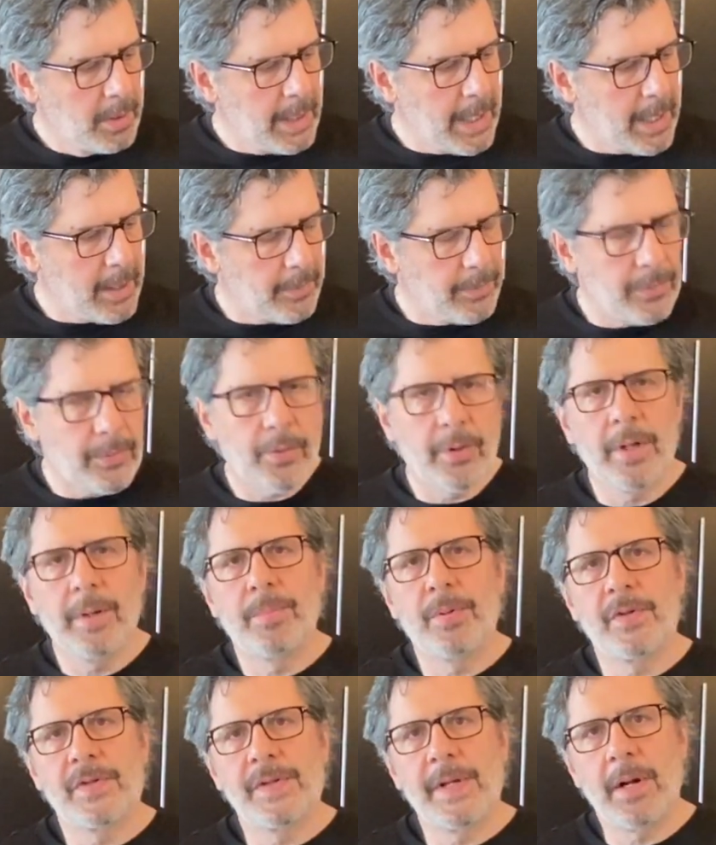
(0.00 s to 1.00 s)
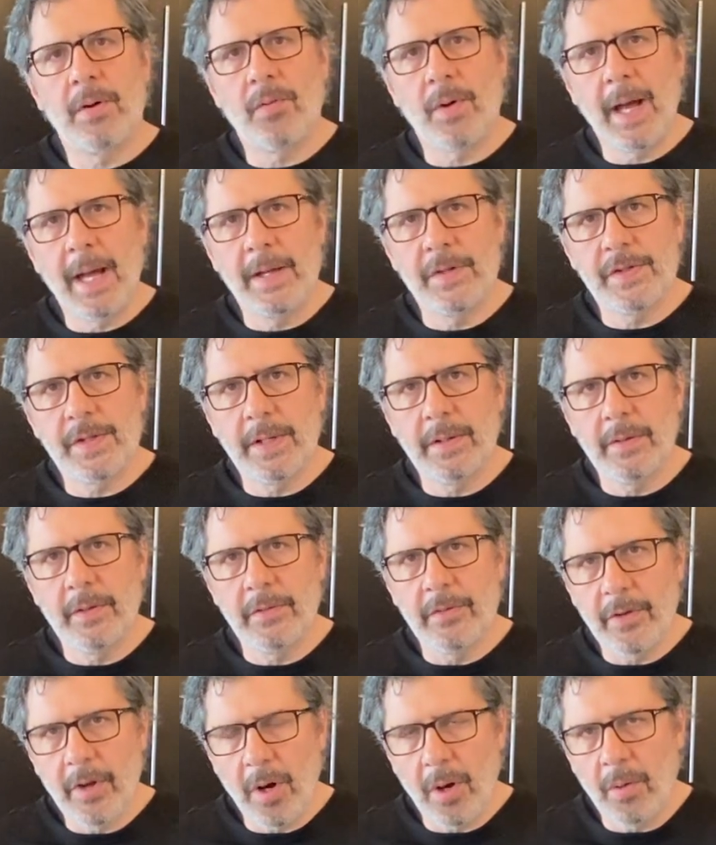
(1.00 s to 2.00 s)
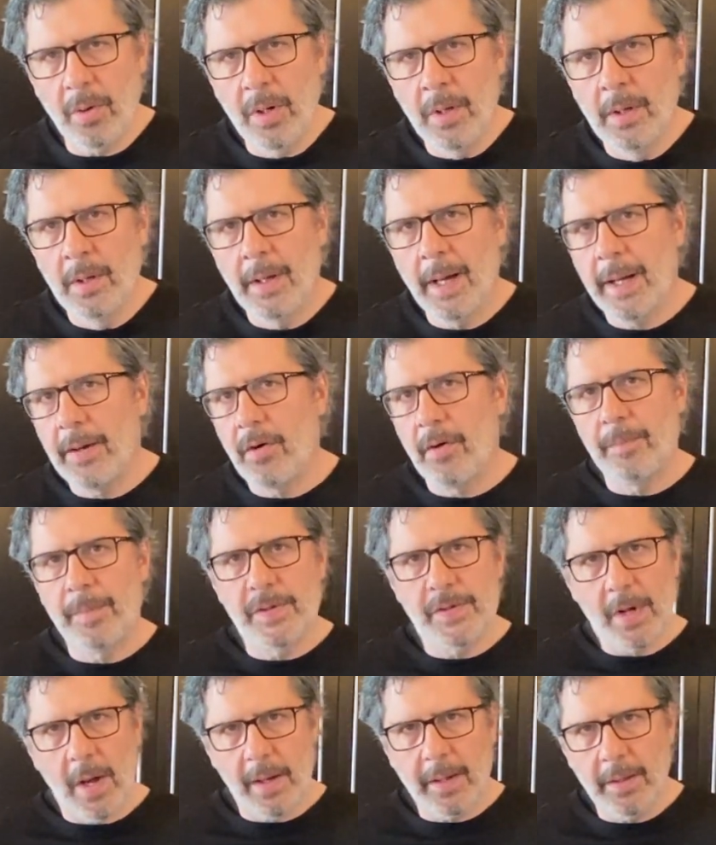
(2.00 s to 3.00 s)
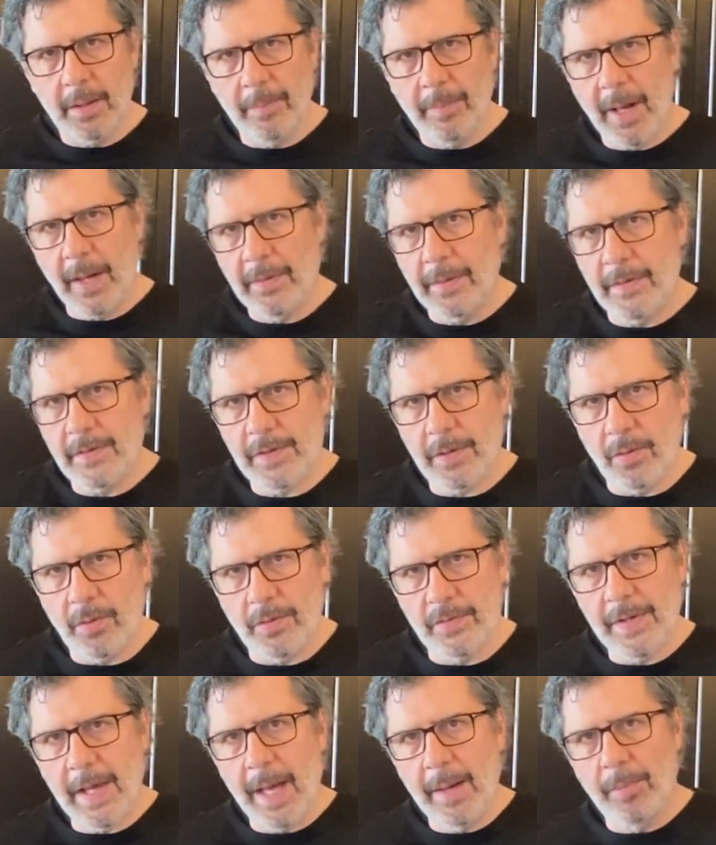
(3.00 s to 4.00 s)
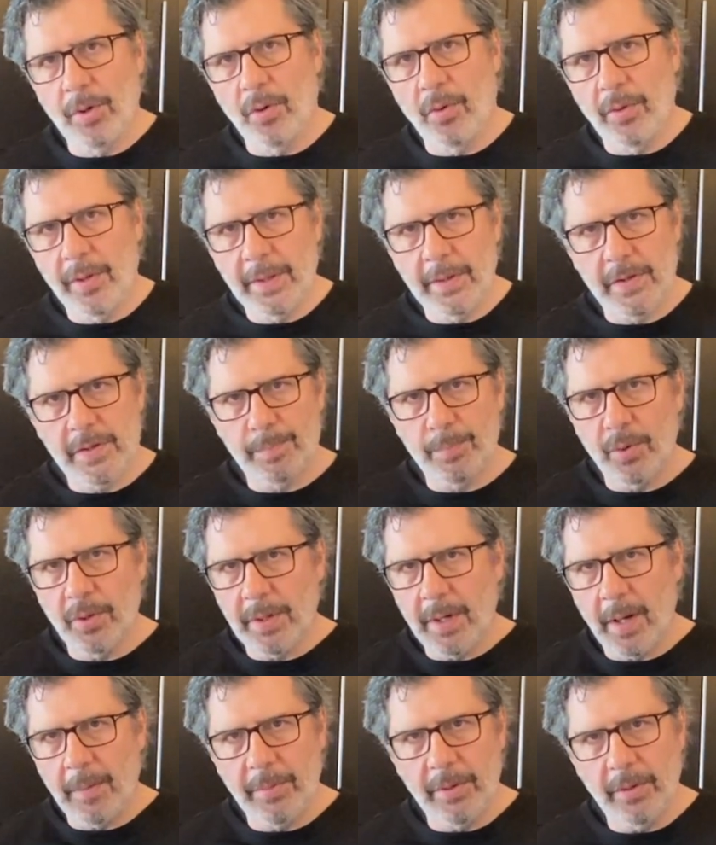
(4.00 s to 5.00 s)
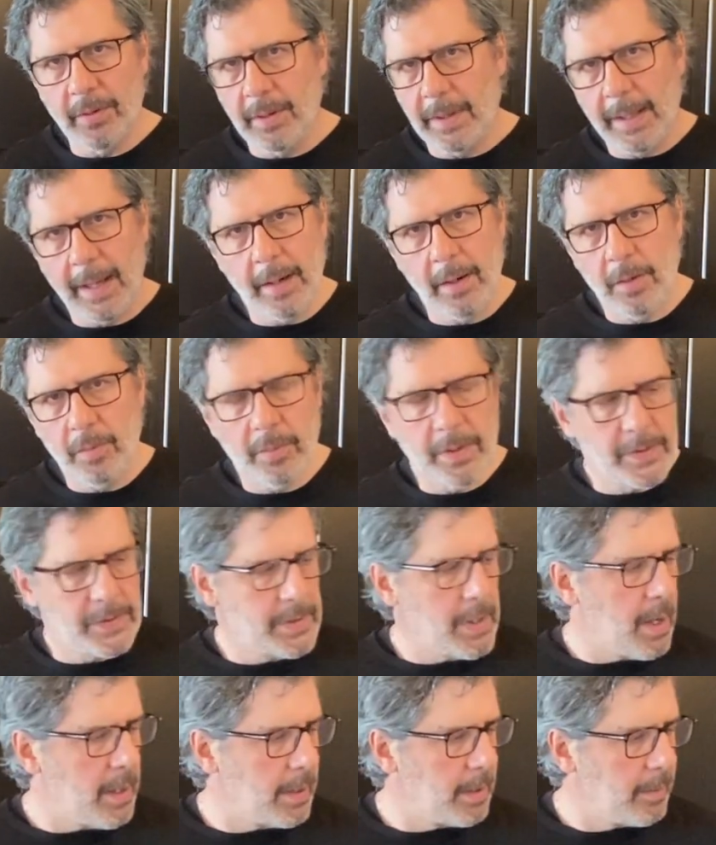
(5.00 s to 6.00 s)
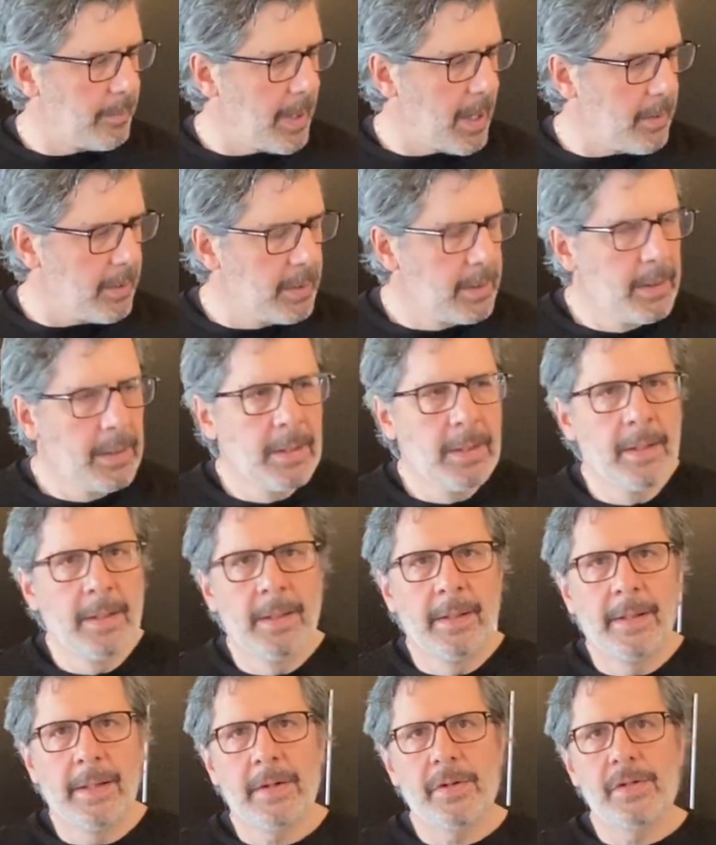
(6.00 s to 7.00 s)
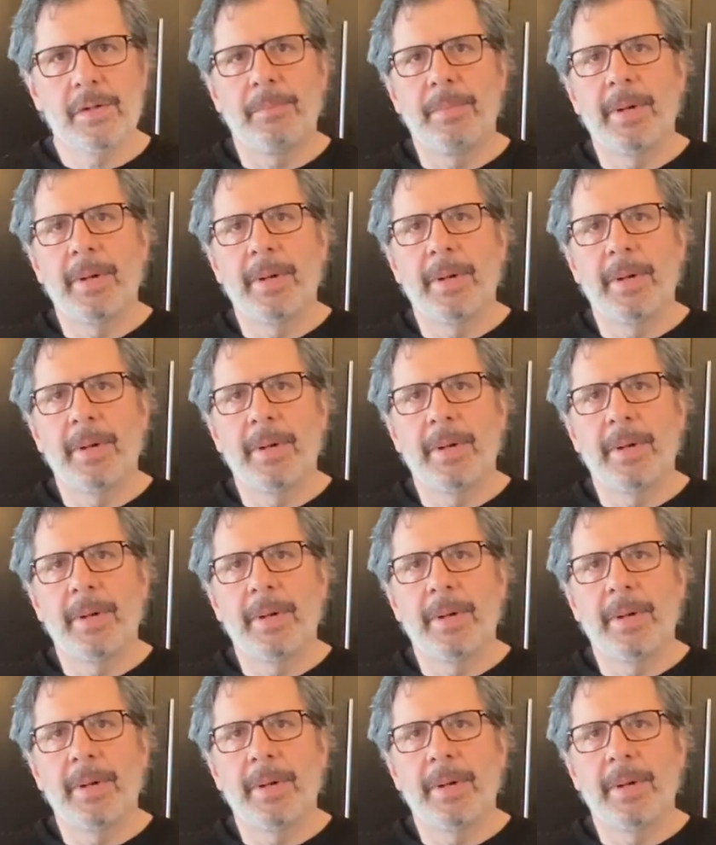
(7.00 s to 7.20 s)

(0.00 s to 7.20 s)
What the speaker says: and a 30% rise in the dough. I know I've been talking about this the whole time and holding this book up and you're like, I don't know what he's talking about. Here's a